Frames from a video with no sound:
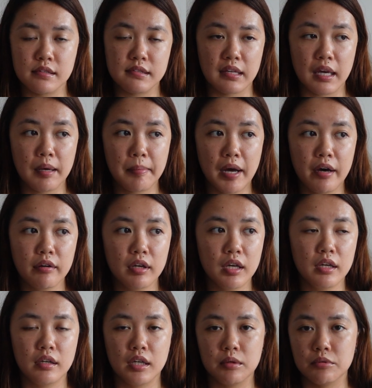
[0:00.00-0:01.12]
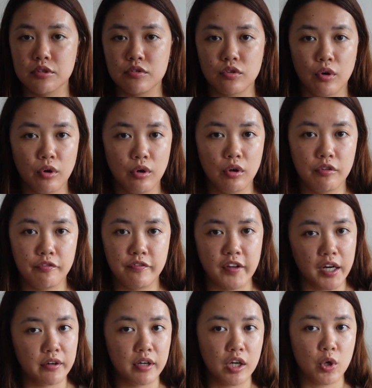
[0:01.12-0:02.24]
to say about it. It was all
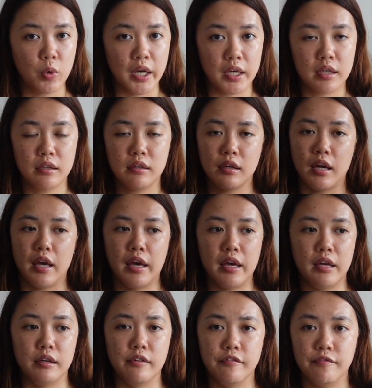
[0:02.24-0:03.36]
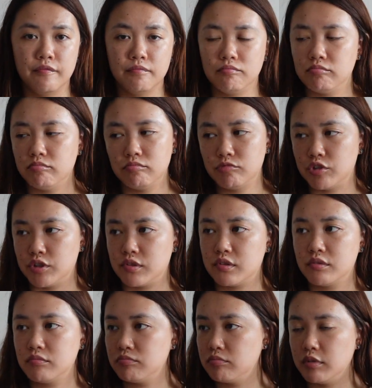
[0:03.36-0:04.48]
very quick and just
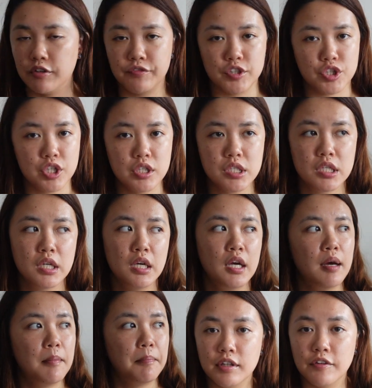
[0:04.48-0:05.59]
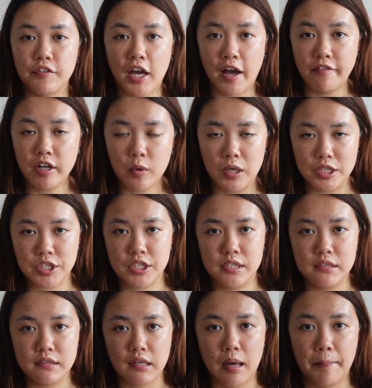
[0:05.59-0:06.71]
efficient. If you have any
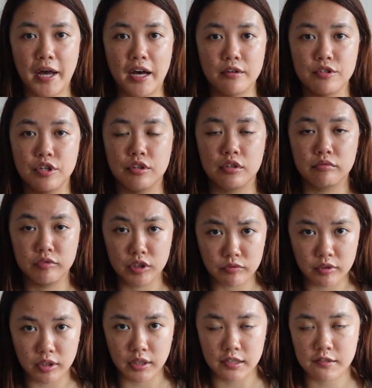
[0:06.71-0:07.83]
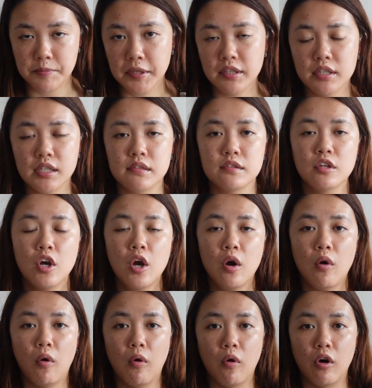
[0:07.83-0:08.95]
questions about the RealReal experience
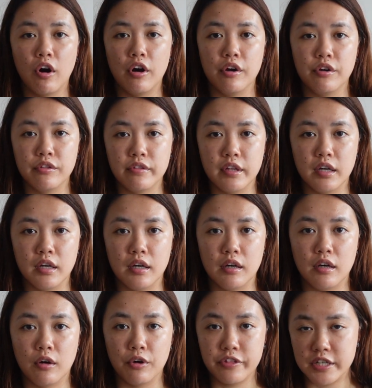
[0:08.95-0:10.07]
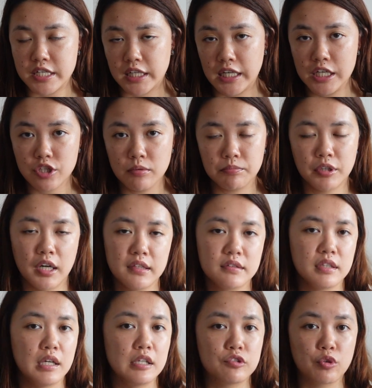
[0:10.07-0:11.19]
or the authentication
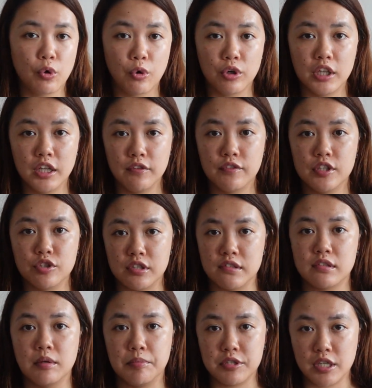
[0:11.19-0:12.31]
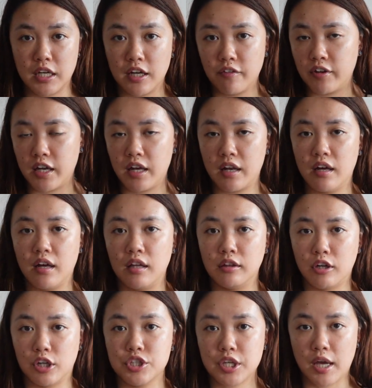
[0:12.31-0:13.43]
process, or even just the Bottega Veneta
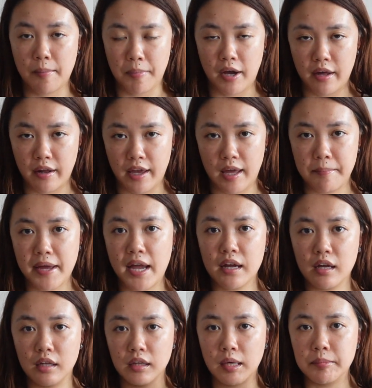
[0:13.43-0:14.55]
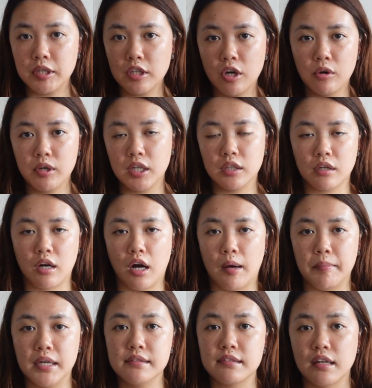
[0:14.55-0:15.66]
large campana handbag, let me know in the
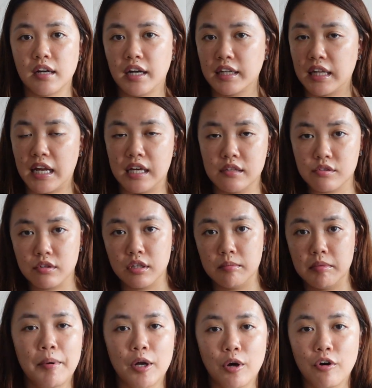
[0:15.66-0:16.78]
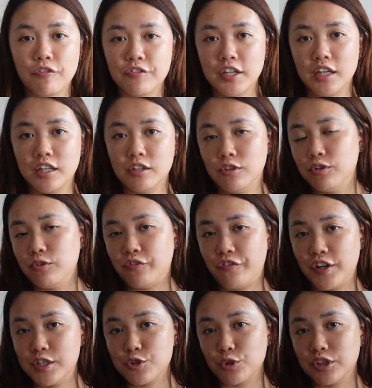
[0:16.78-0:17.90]
comments and I can answer them. But hopefully you've
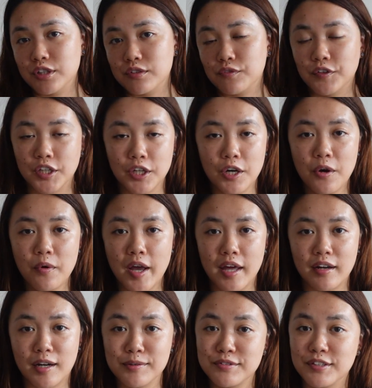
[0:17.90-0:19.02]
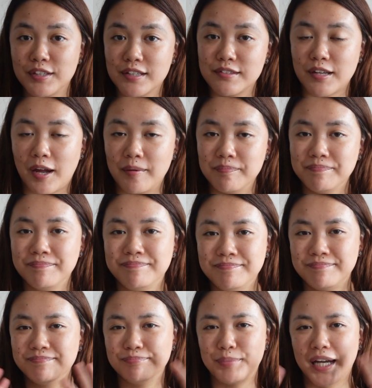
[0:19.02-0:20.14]
enjoyed this video, and I'll see you next time.
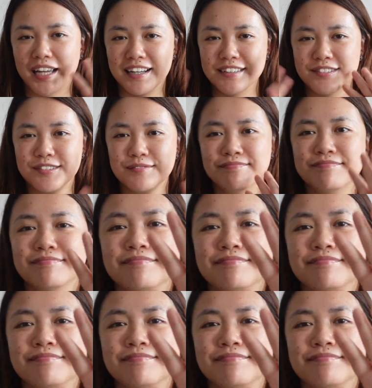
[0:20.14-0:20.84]
Bye guys.